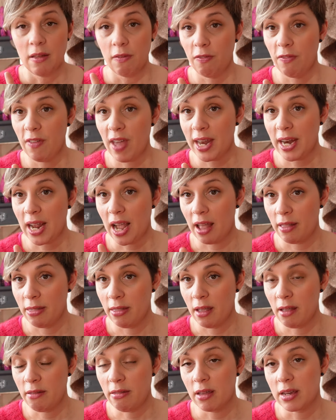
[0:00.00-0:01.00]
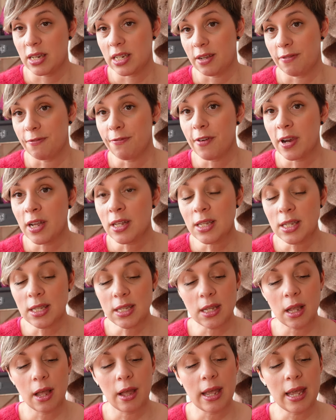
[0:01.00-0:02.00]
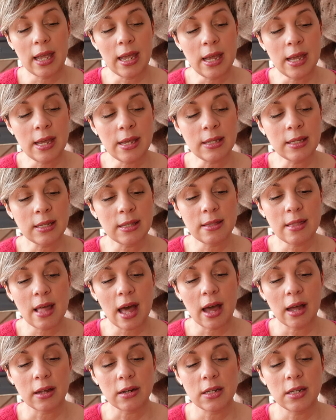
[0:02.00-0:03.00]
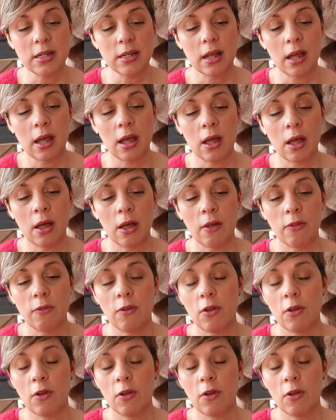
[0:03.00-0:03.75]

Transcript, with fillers: Then another difference is that the